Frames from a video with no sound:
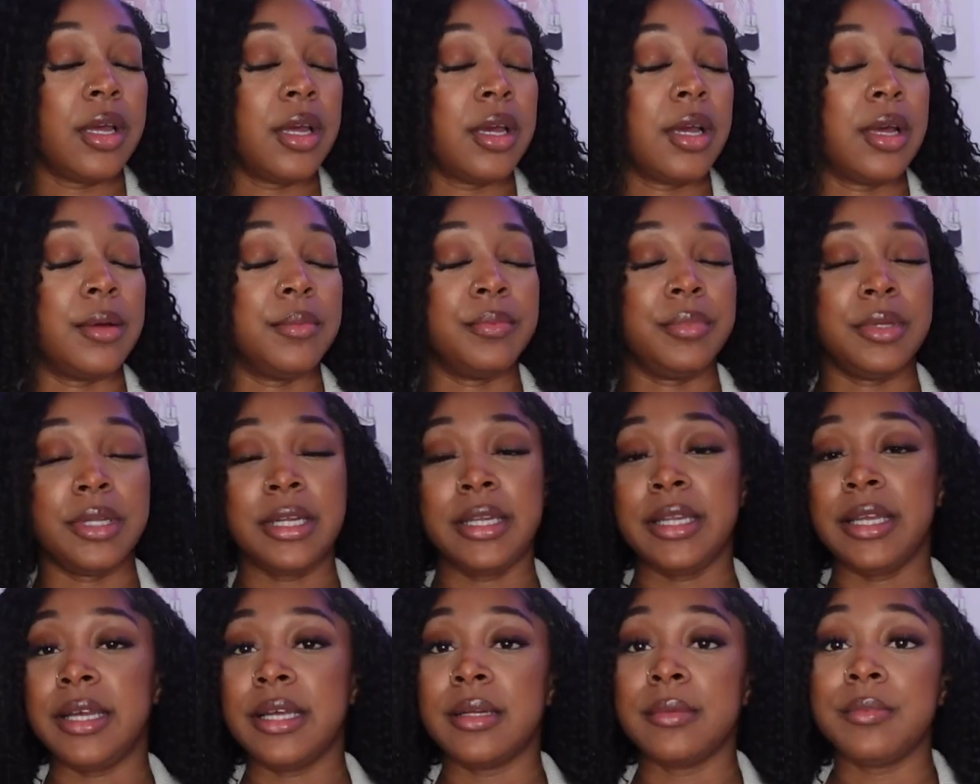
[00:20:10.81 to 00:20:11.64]

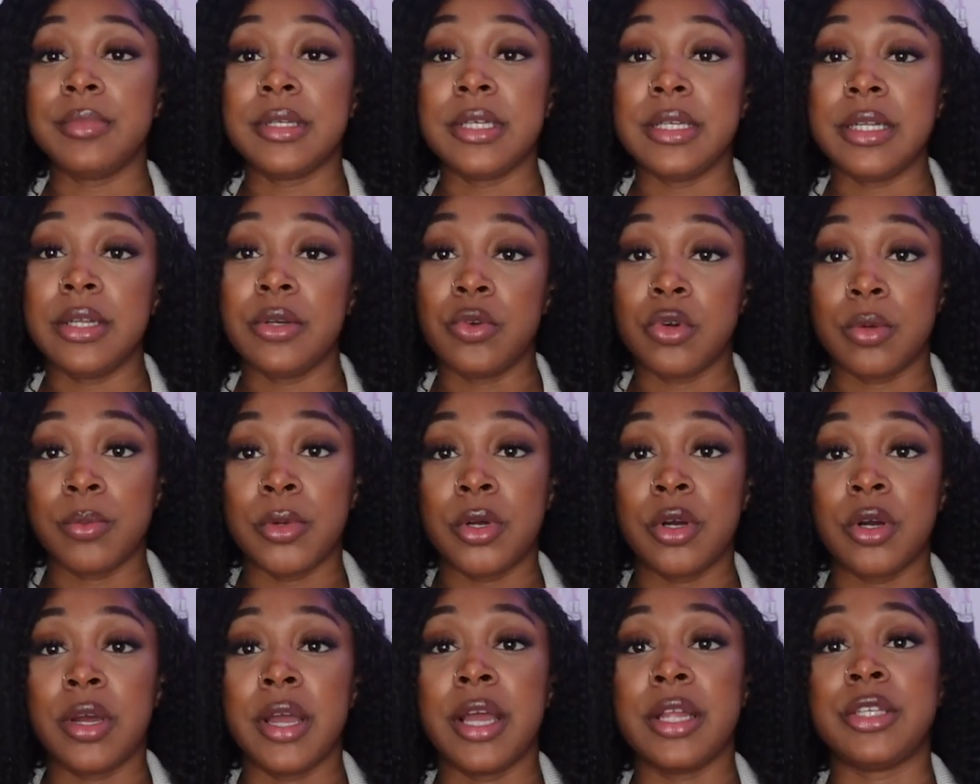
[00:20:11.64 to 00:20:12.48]
Completely
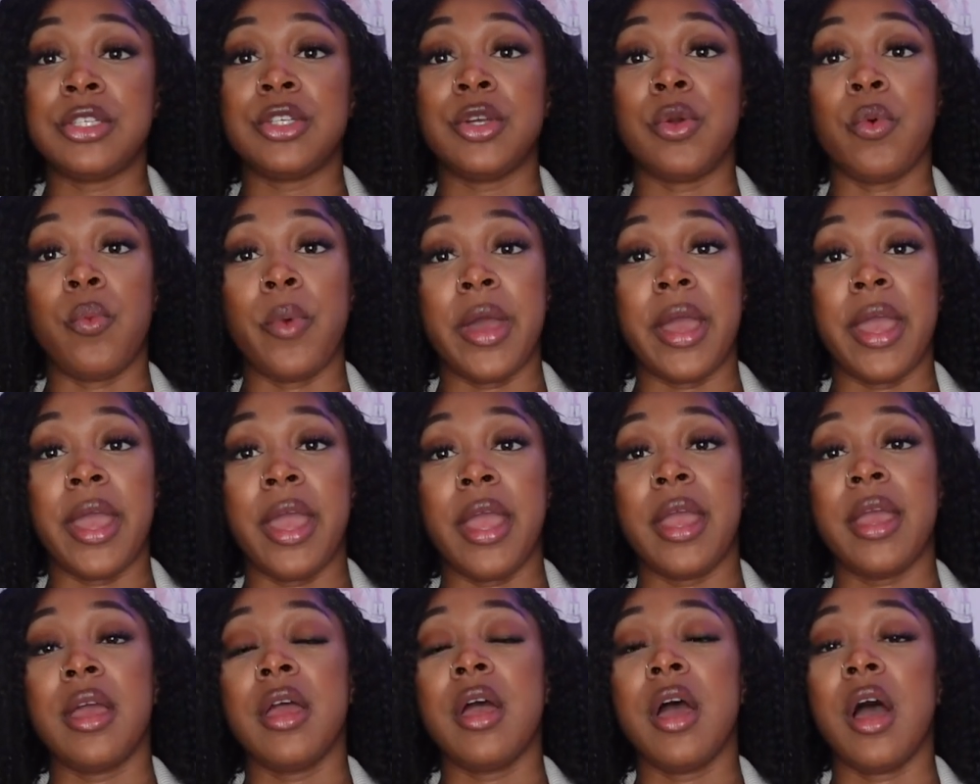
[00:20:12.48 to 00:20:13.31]
normal. It's your
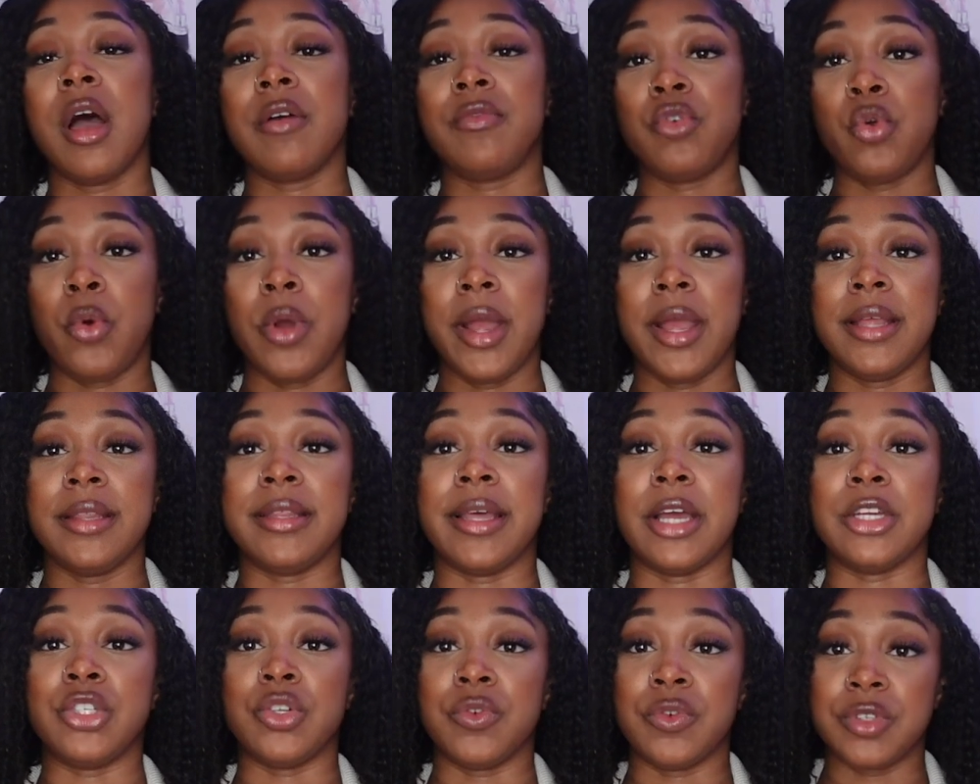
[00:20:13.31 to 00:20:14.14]
way of knowing
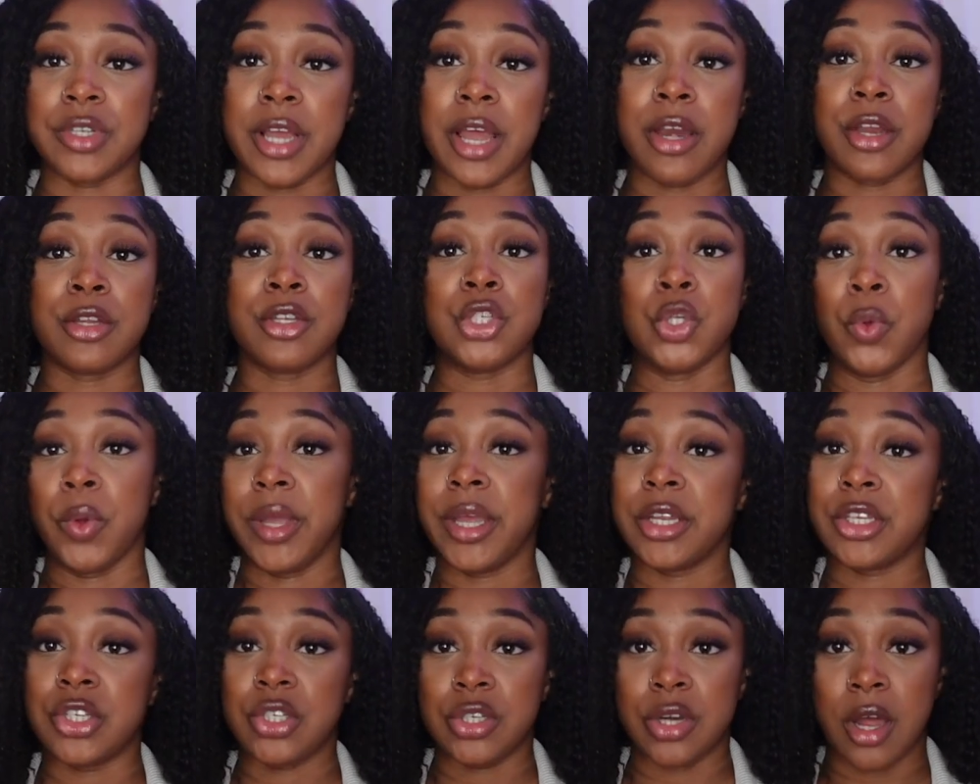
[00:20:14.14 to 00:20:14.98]
that your vagina is doing
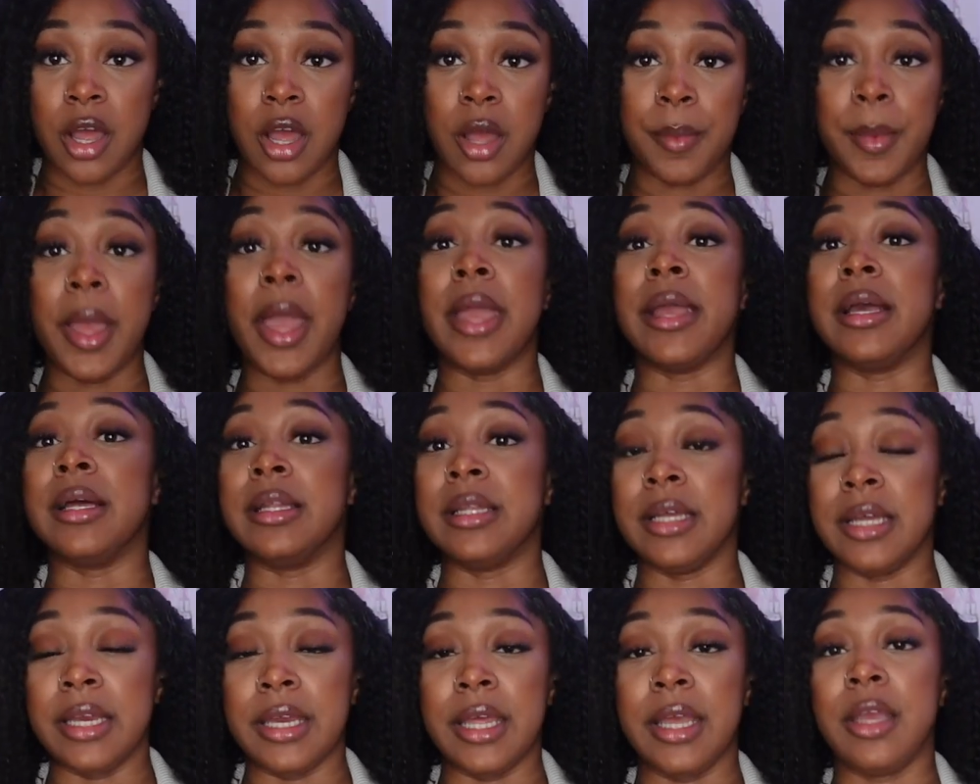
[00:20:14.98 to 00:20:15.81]
its job and
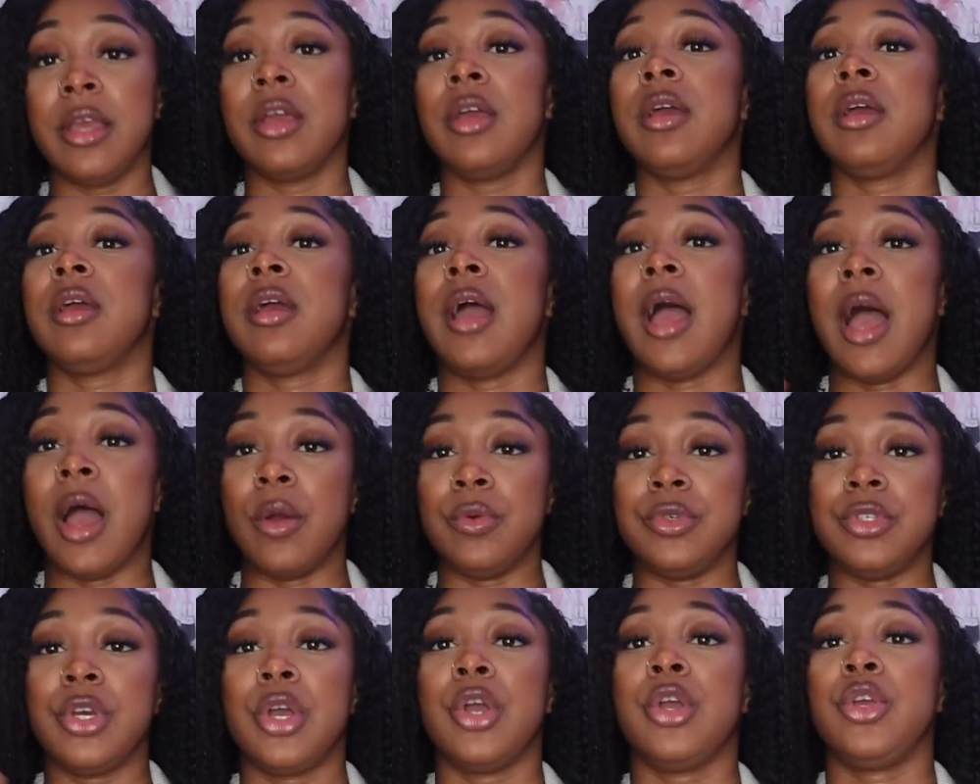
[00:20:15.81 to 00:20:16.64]
cleaning
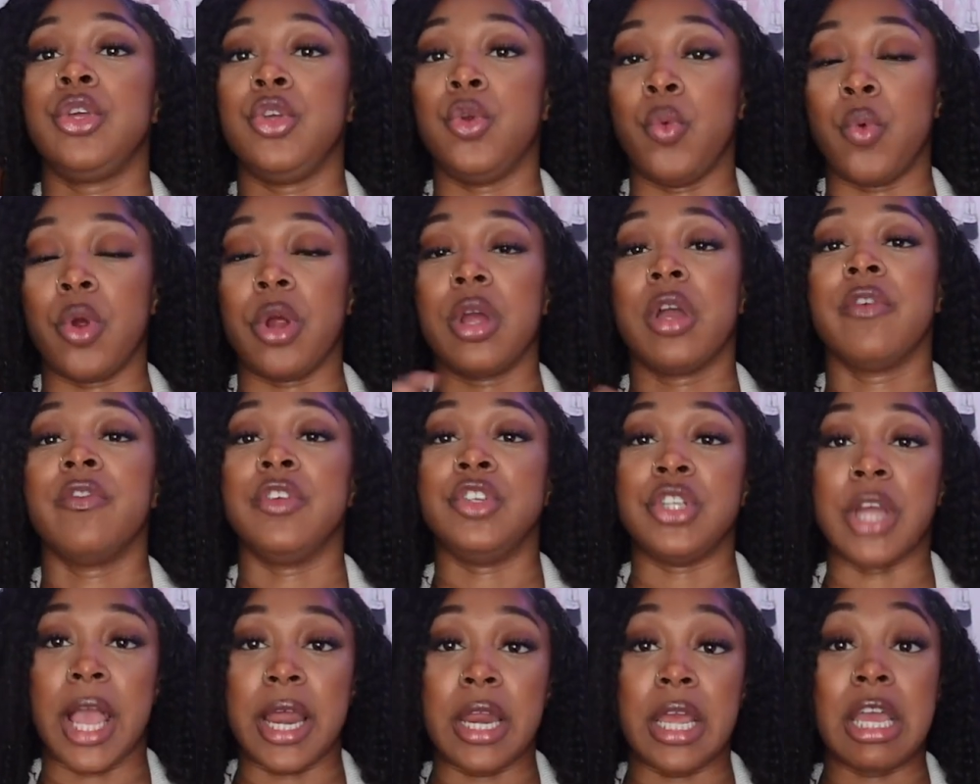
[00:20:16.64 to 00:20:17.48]
out your
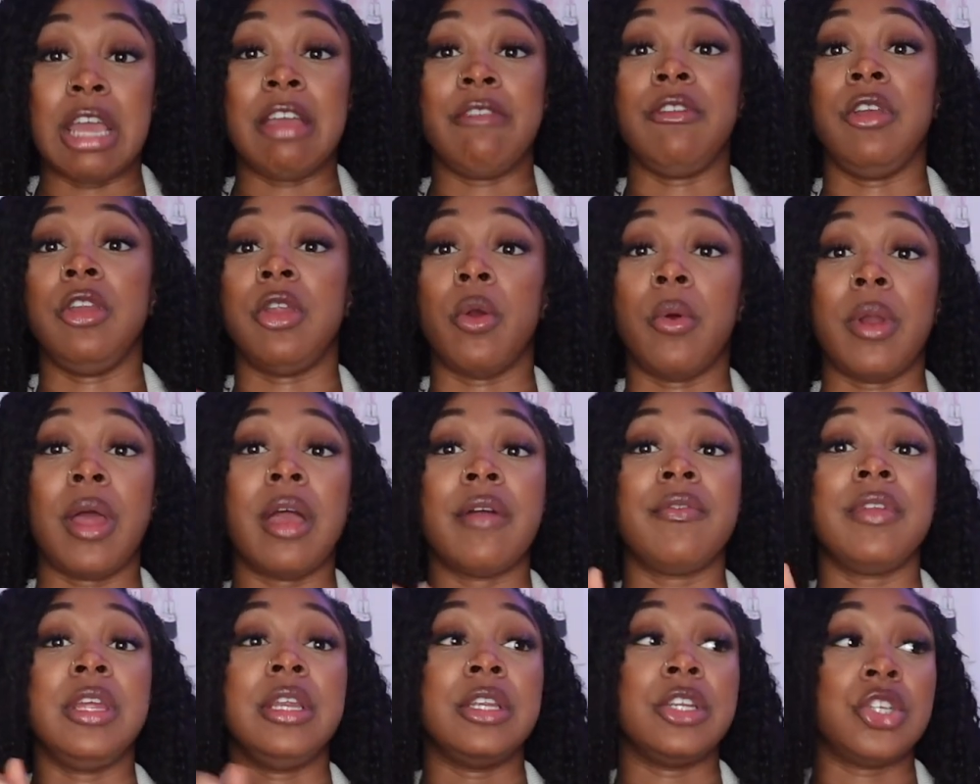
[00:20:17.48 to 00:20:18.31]
vagina. If you don't
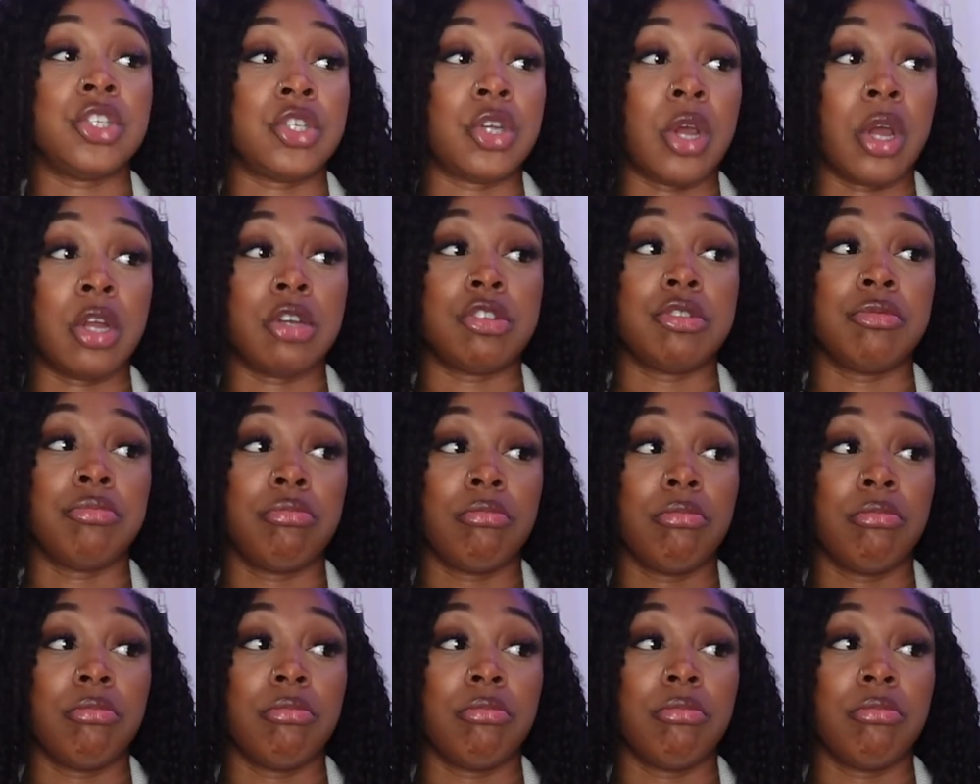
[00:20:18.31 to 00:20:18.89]
have any discharge,